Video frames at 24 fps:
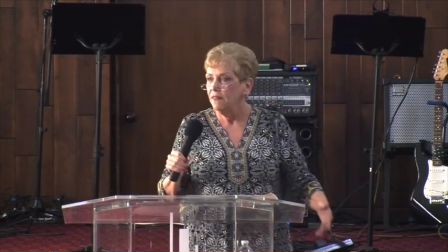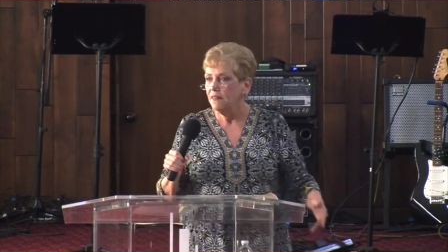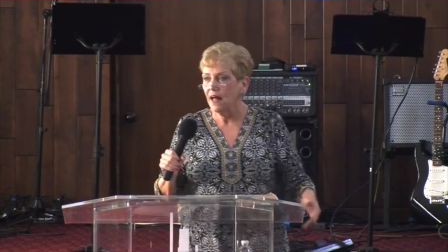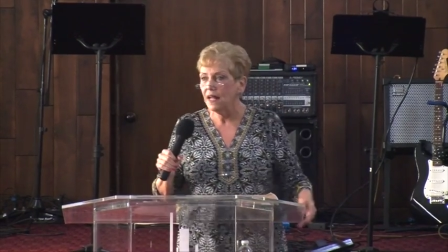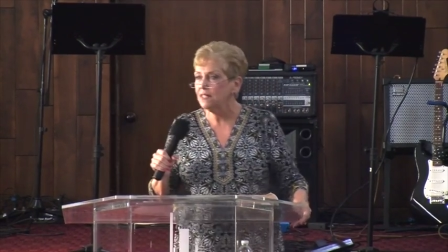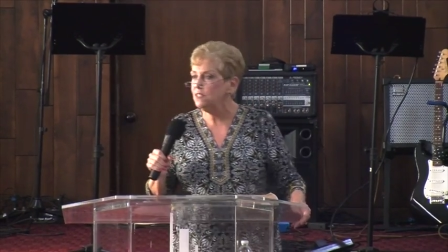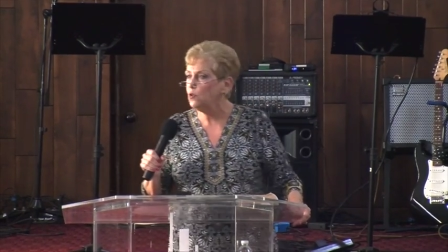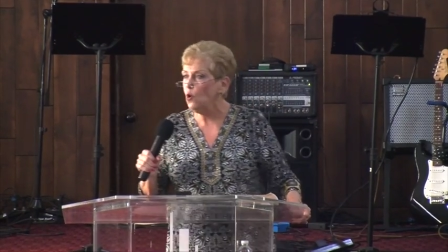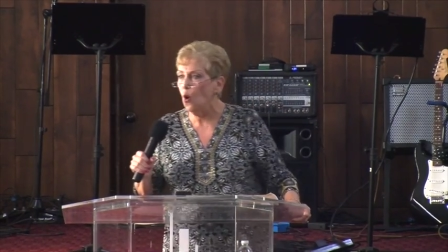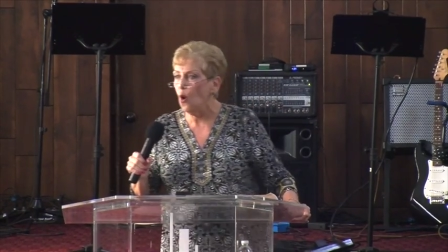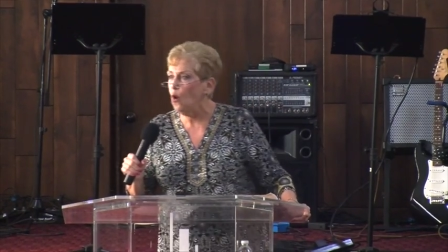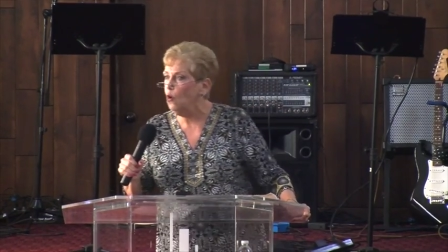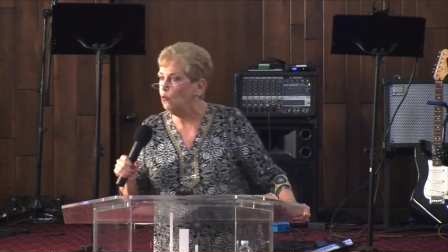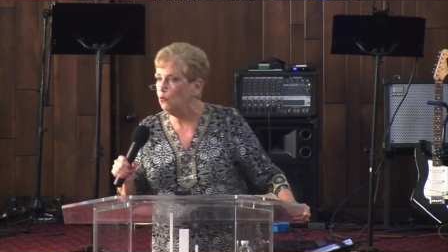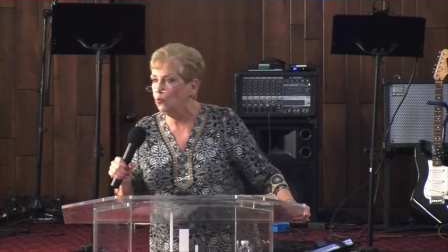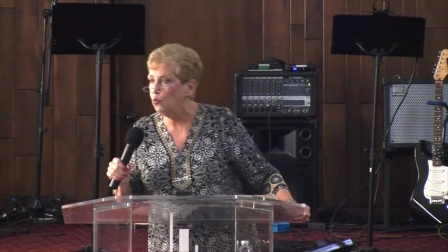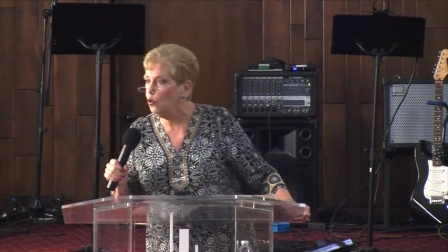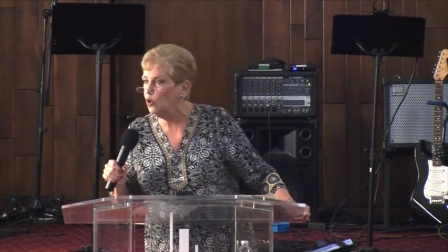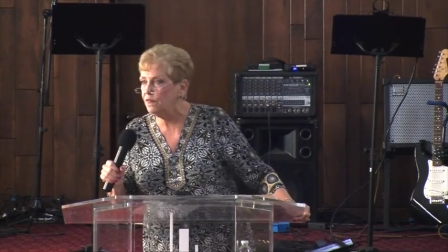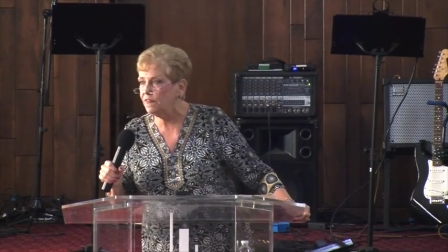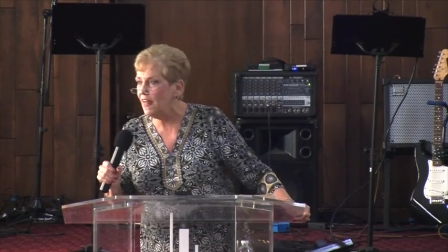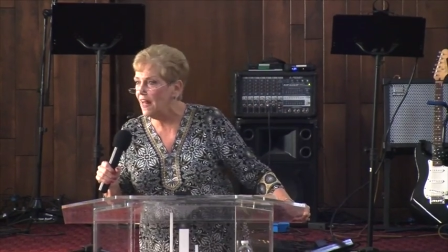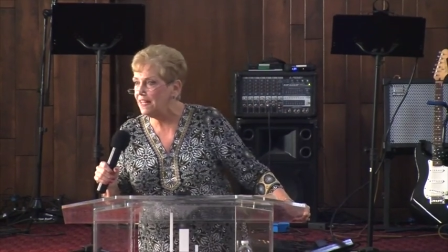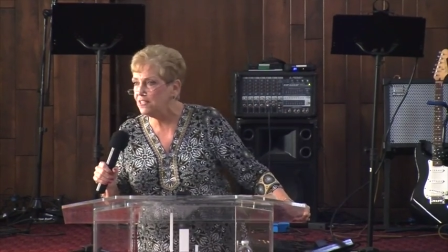That's all
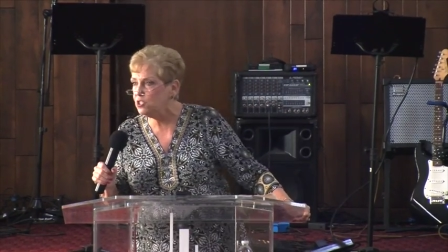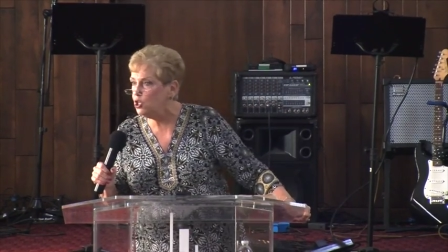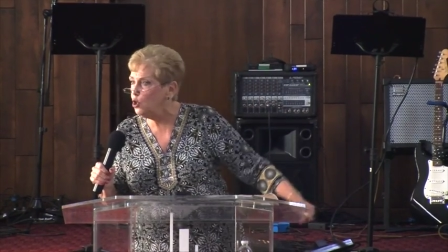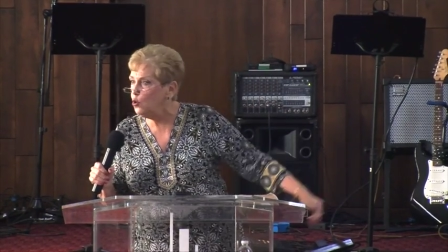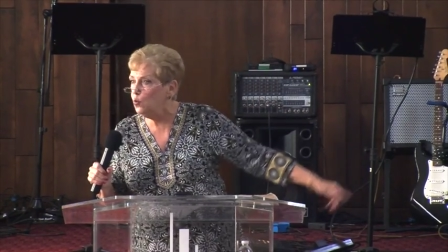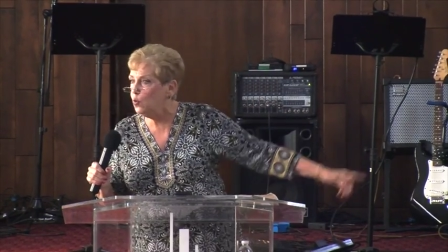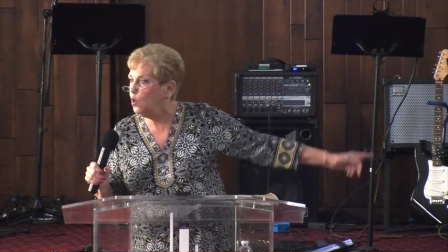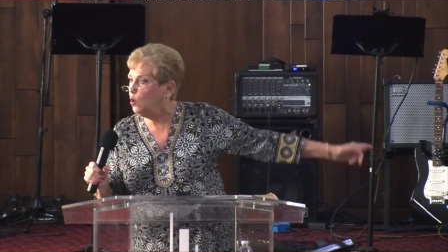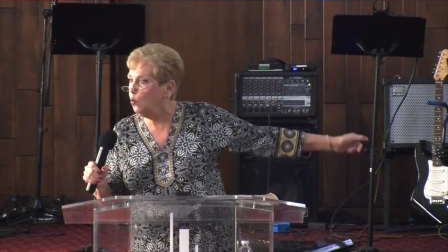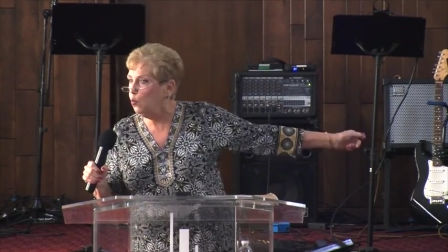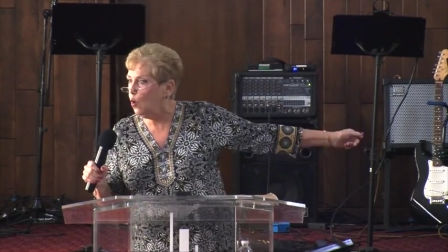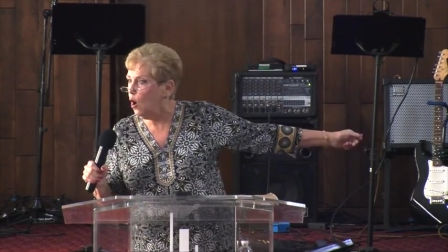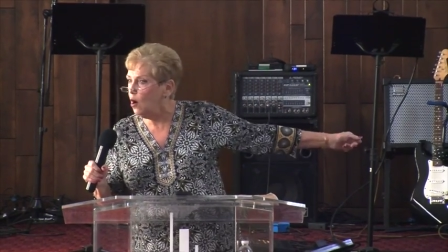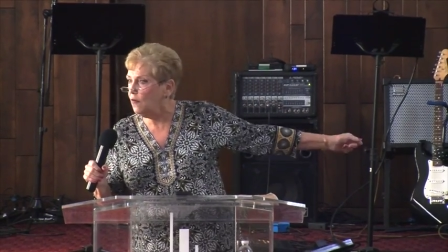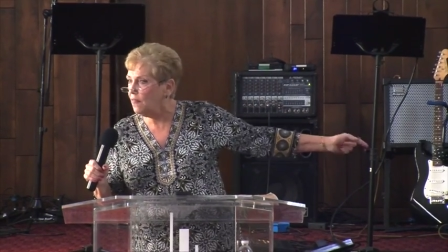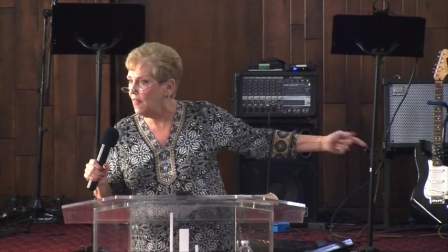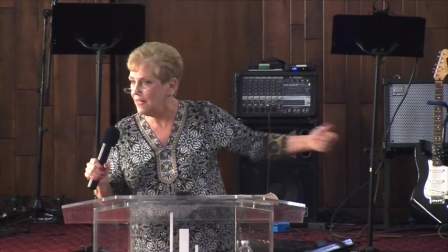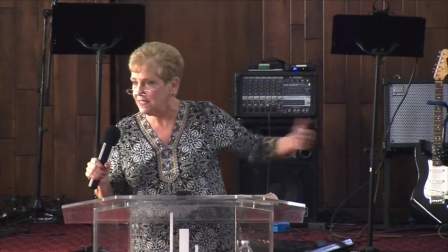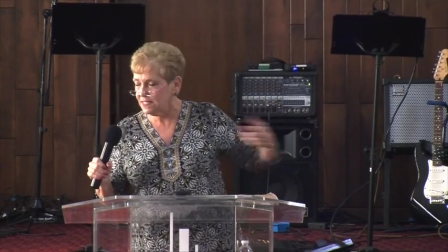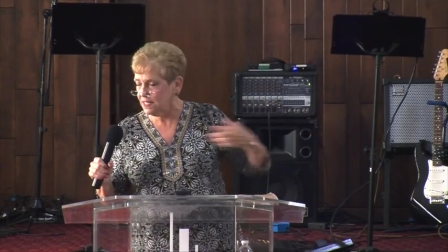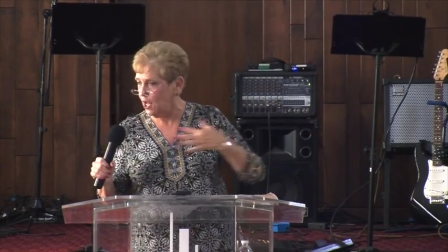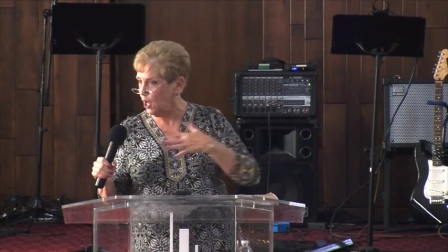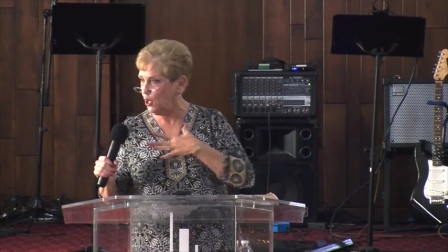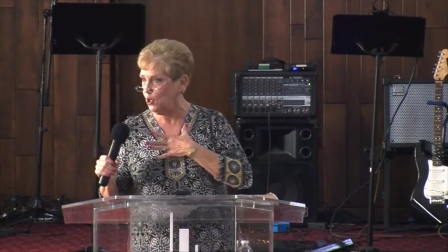we're that's who we were.
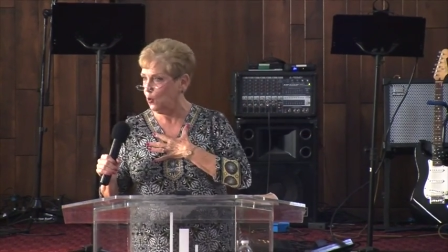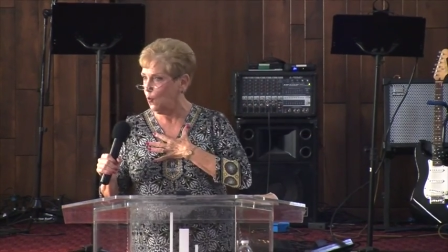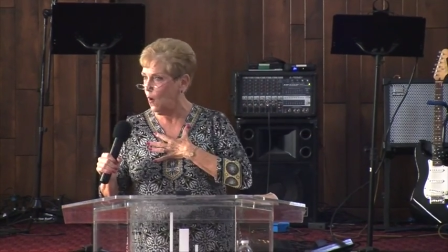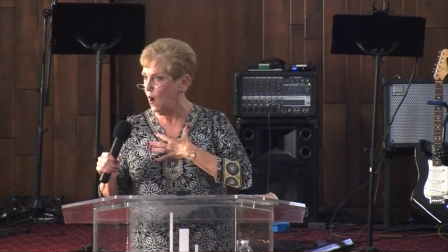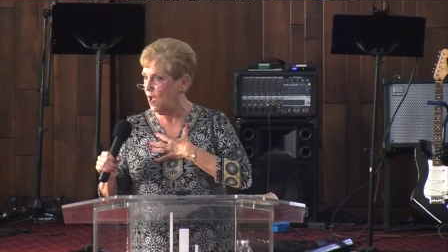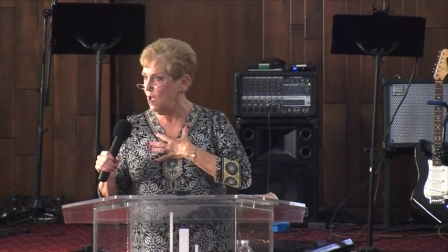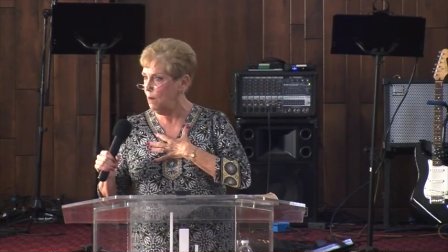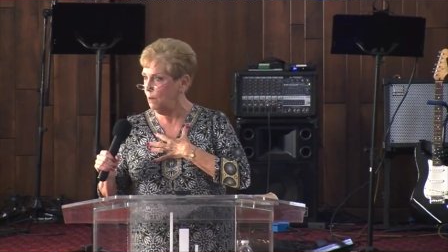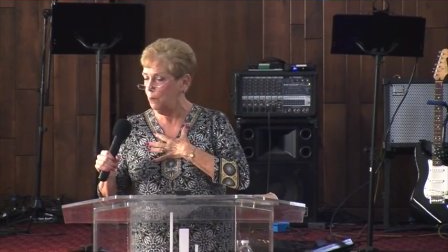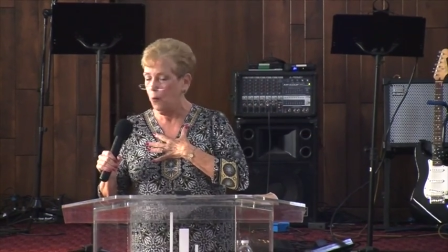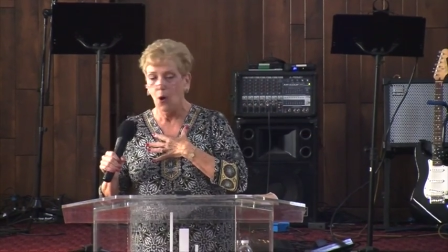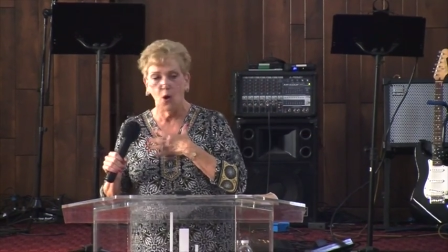That's not who I am.